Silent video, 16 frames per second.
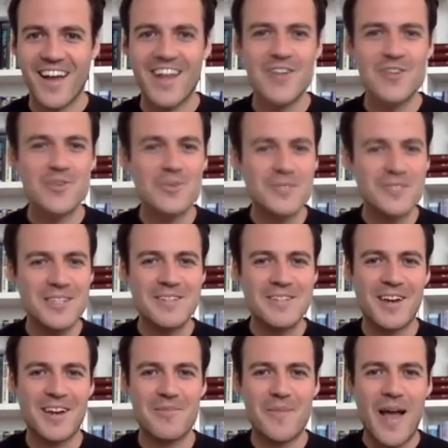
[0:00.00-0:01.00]
and she also seems
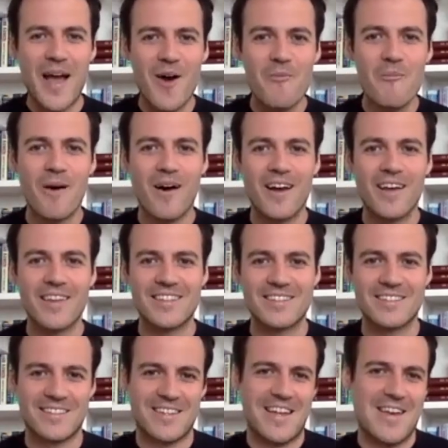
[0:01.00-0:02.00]
kind of bound by
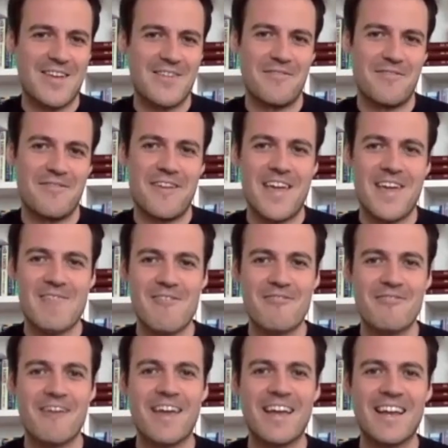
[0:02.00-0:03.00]
this kind of fear of
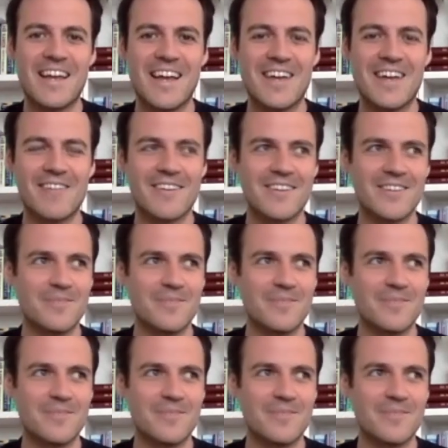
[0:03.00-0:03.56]
failure and